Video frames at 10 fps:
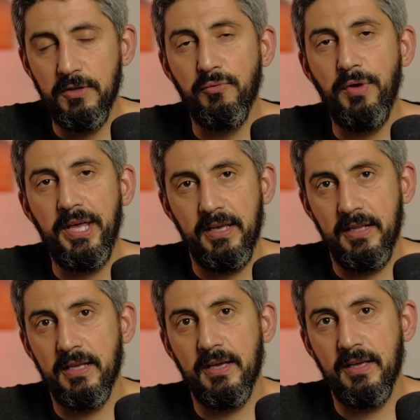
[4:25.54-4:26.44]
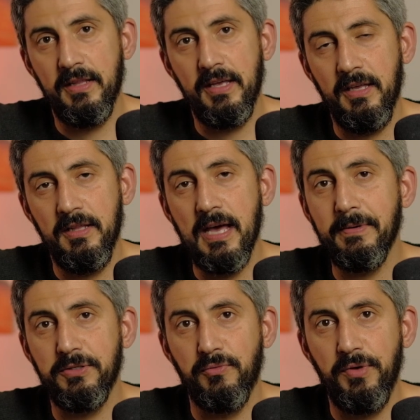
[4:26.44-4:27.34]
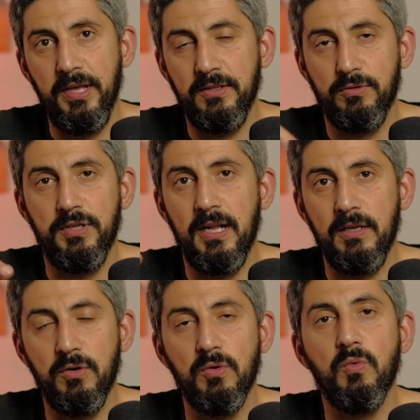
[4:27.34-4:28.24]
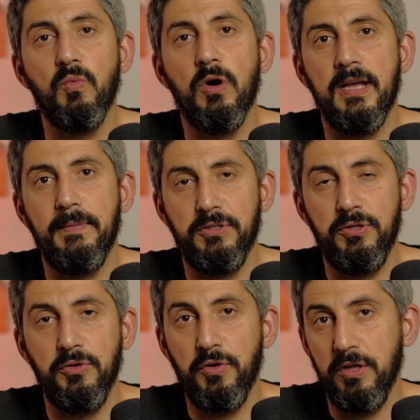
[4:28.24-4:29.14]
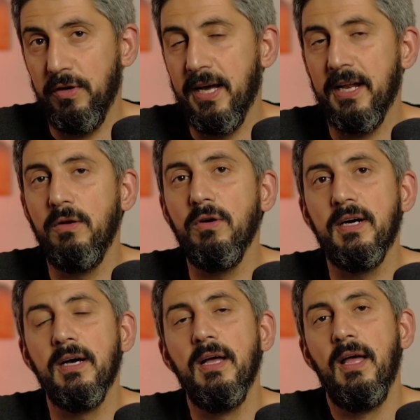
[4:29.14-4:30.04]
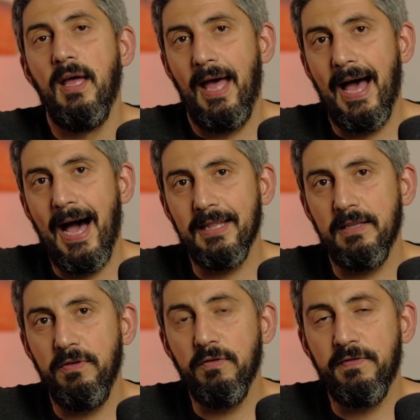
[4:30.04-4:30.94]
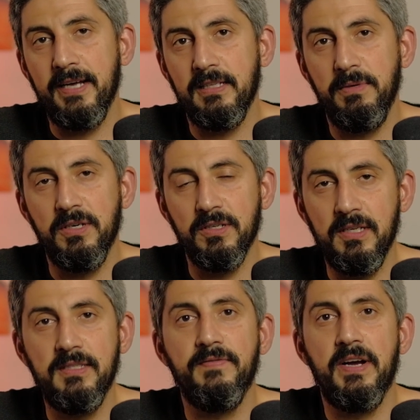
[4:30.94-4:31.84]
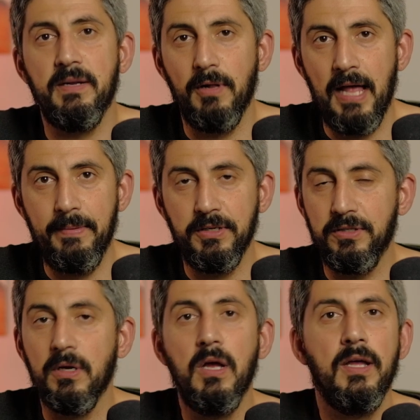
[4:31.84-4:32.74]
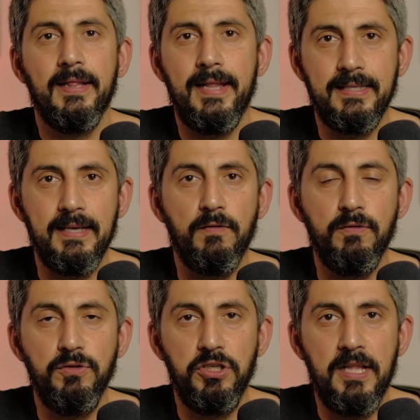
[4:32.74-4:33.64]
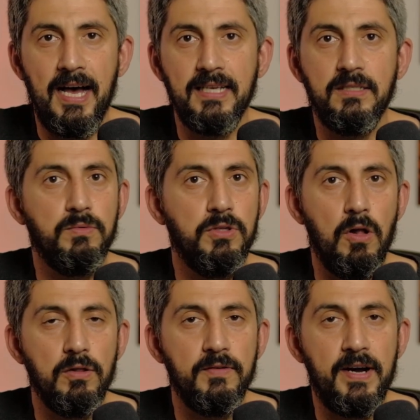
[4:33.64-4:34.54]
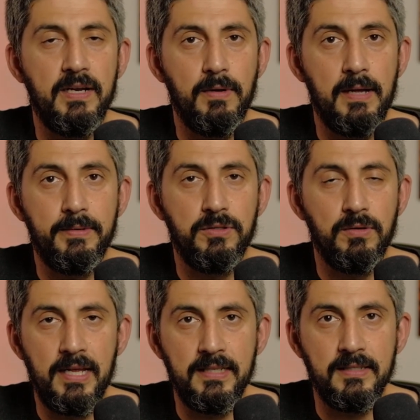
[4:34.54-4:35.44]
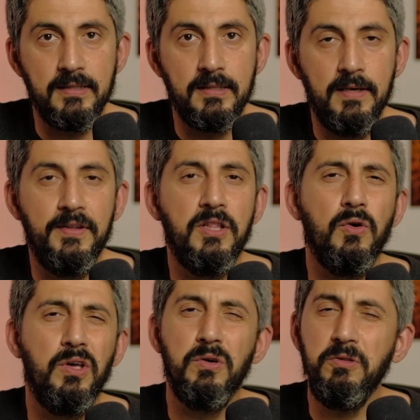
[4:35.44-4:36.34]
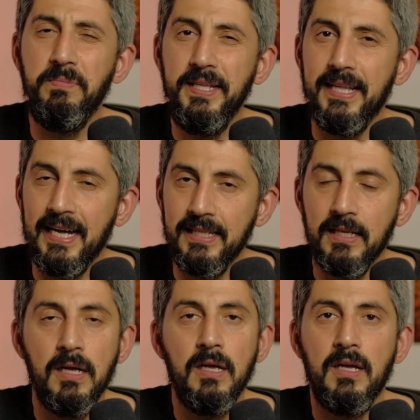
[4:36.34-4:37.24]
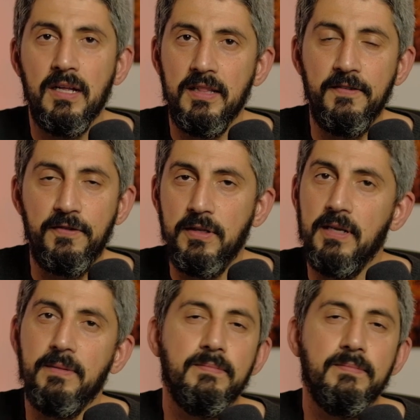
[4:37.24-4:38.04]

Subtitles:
ring, in the aperture ring, to tell you what aperture you're in. You gotta look at the viewfinder because it's a variable aperture. That's how Fuji does with all the variable aperture lenses, even though it could be done differently,